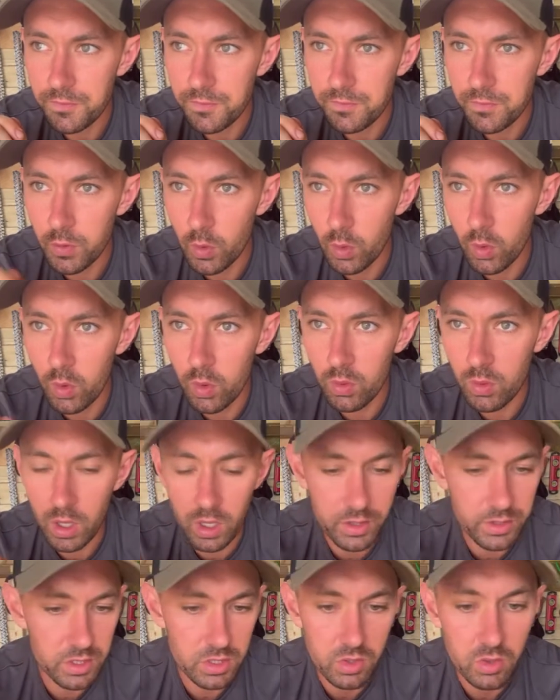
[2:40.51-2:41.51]
four,
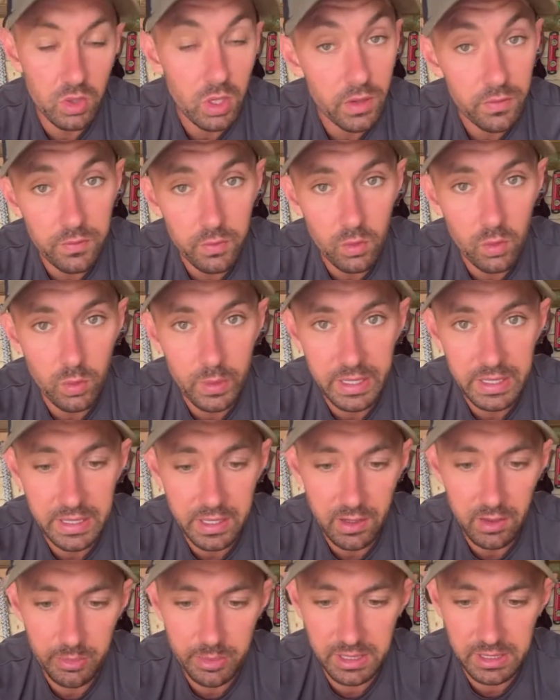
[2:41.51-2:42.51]
I just call it four-way
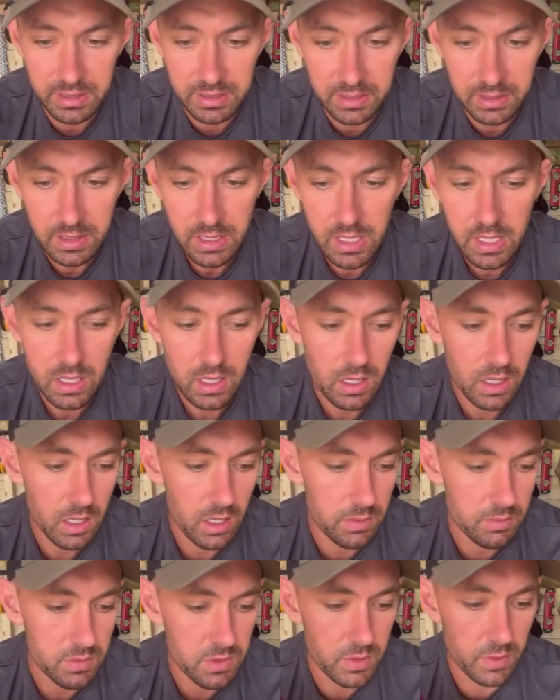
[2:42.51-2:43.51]
carabiner.
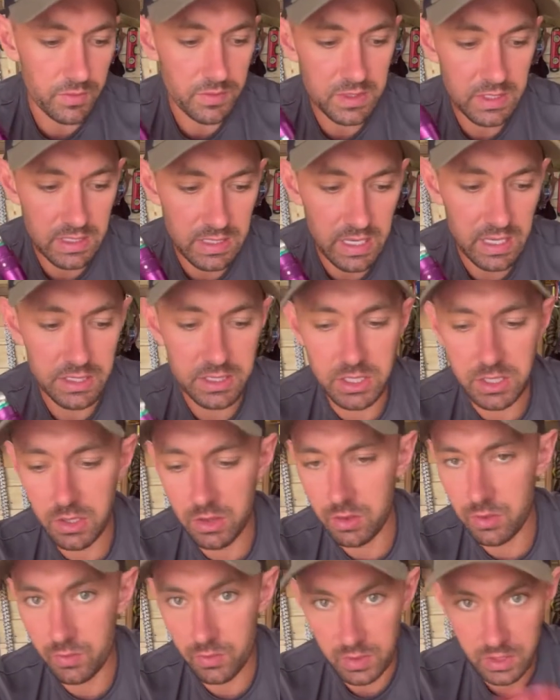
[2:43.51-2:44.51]
So obviously that's your
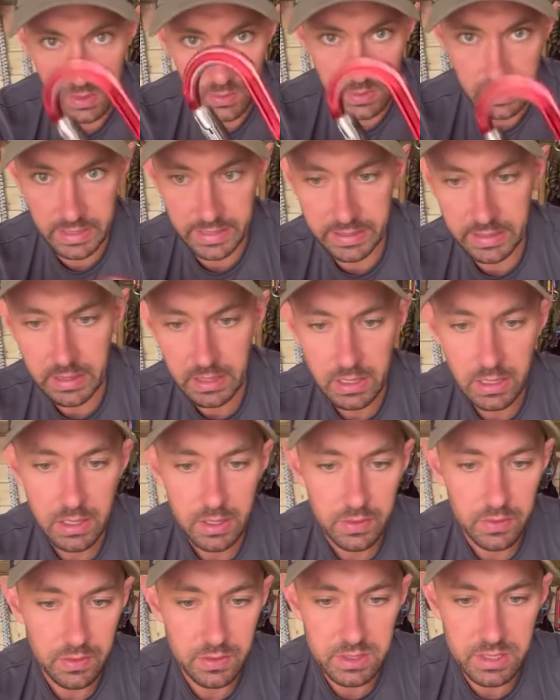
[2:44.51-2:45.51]
three-way.
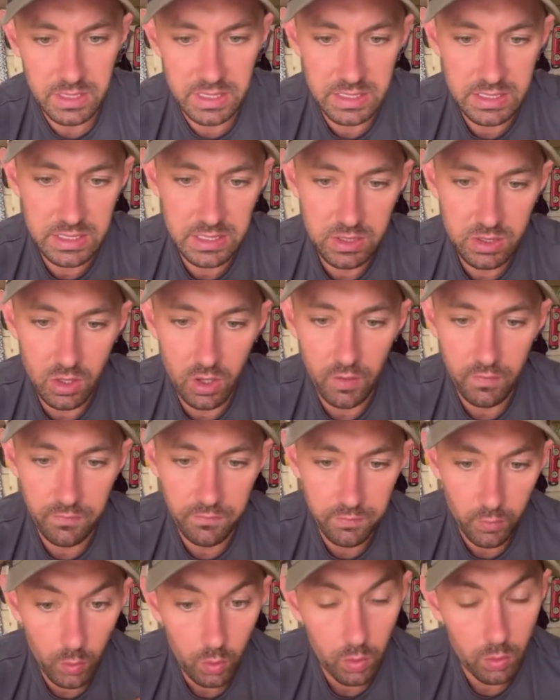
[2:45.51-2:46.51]
So this has got
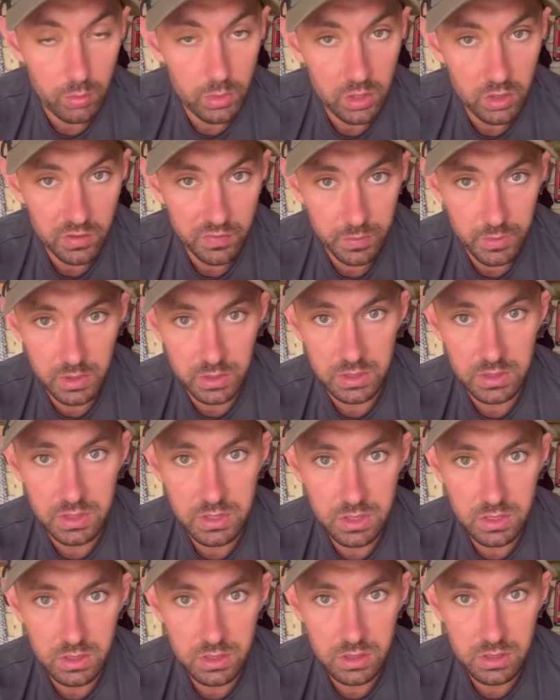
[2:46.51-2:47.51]
four
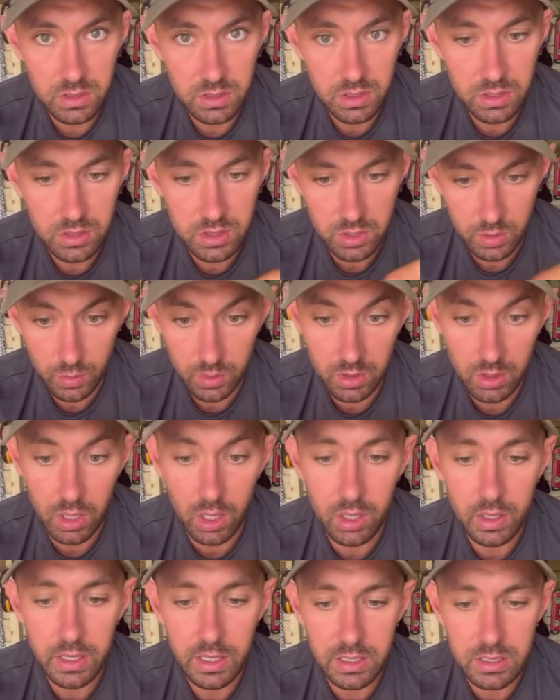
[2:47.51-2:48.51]
movements to
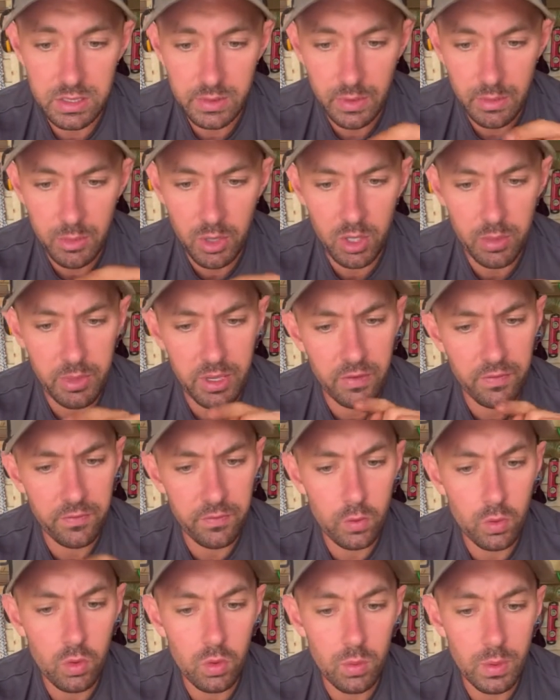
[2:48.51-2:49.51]
unlock it, so it might be a
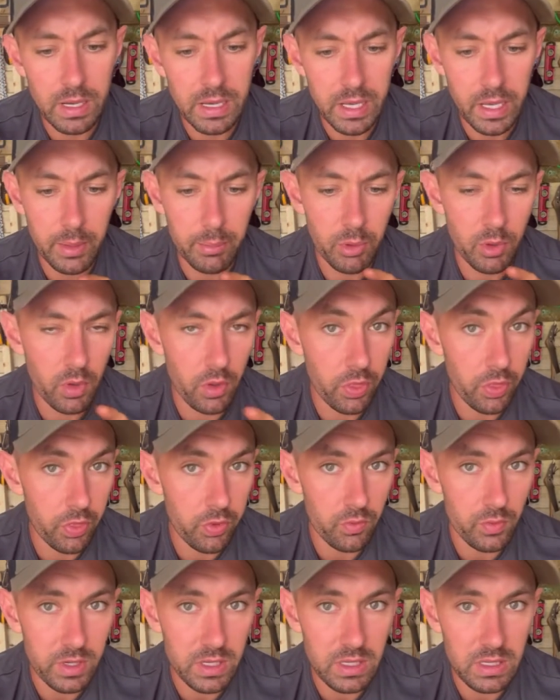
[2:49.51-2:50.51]
four-way but a
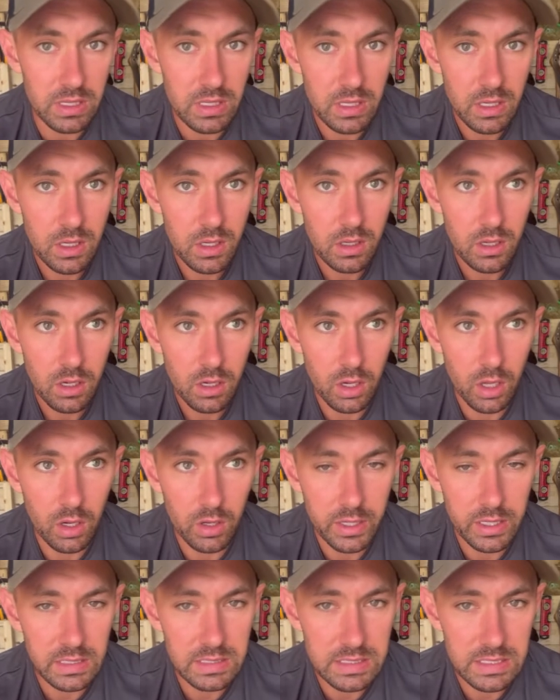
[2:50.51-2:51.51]
three
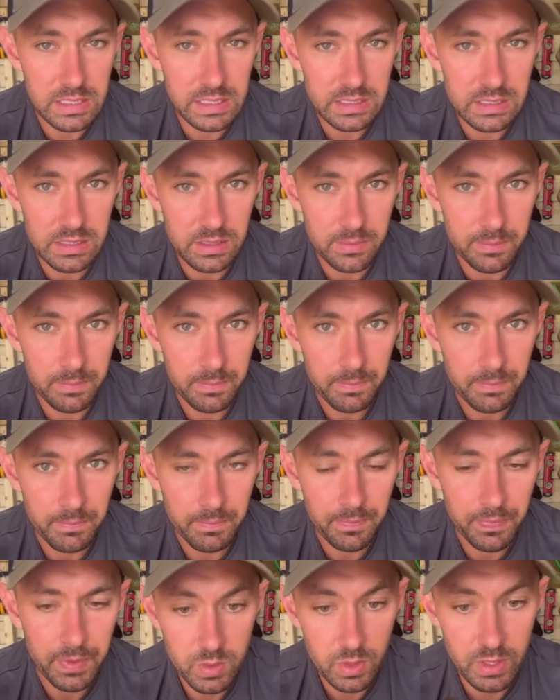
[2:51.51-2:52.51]
locking system.
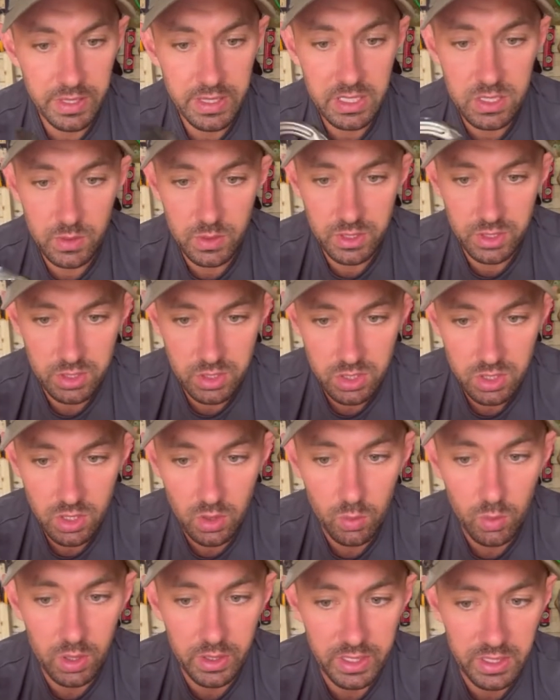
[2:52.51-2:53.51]
On this one, it's just got
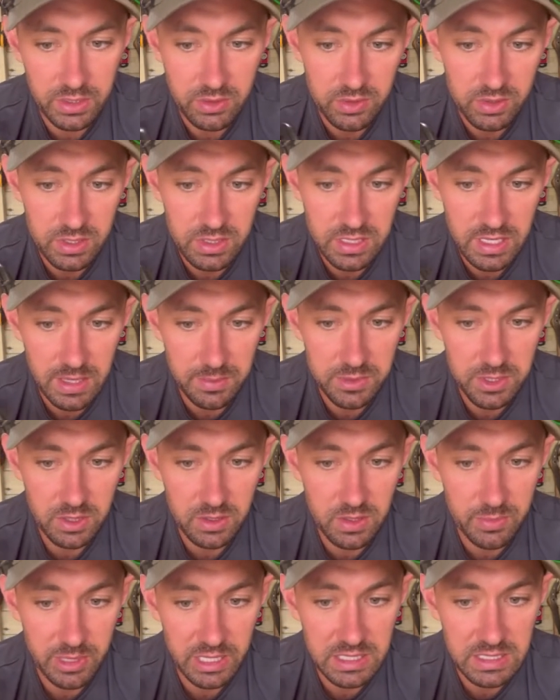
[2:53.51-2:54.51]
one extra step, so
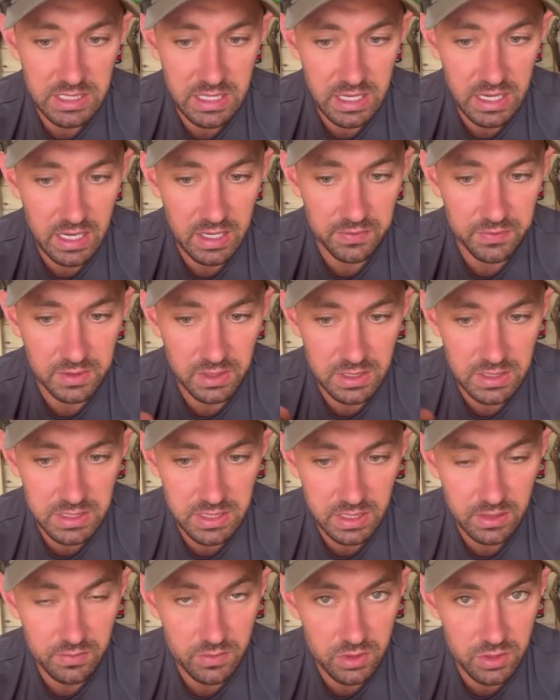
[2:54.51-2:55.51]
you basically have to,
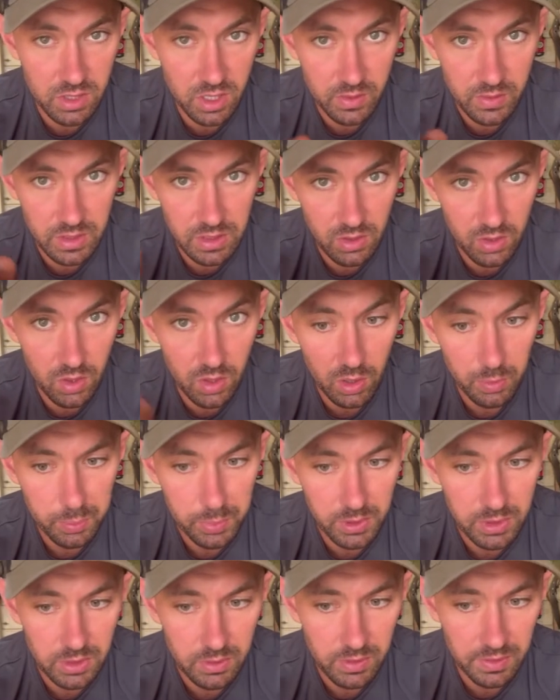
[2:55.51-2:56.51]
instead of just going up,
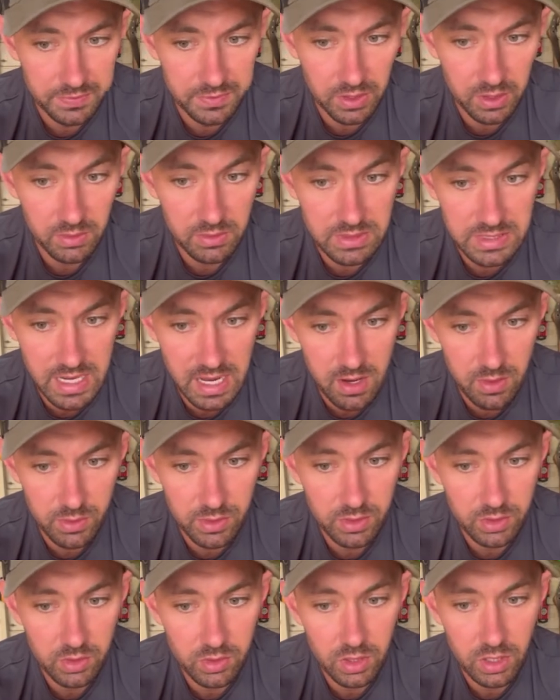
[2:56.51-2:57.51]
you have to go down
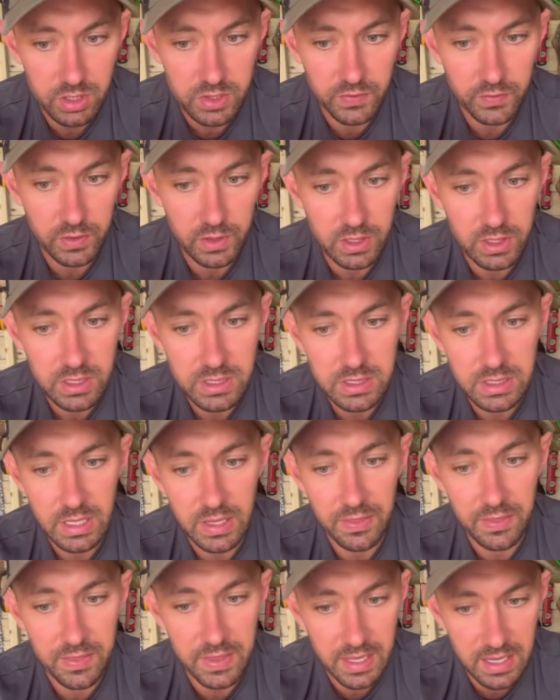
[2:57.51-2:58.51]
and across first
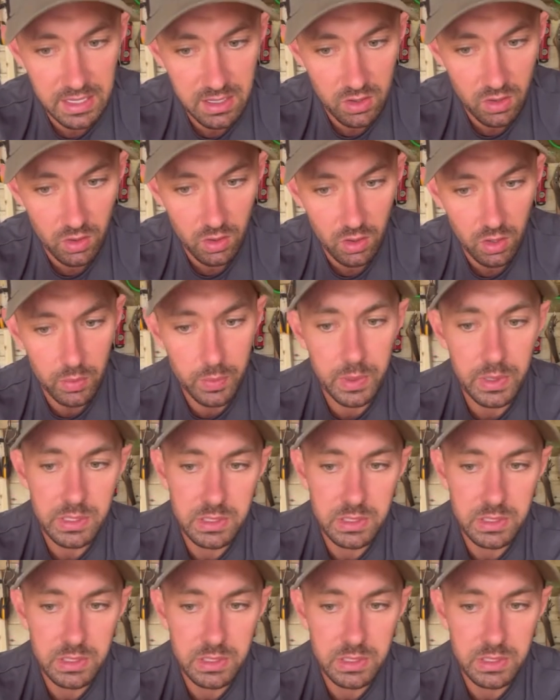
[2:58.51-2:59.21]
and then up.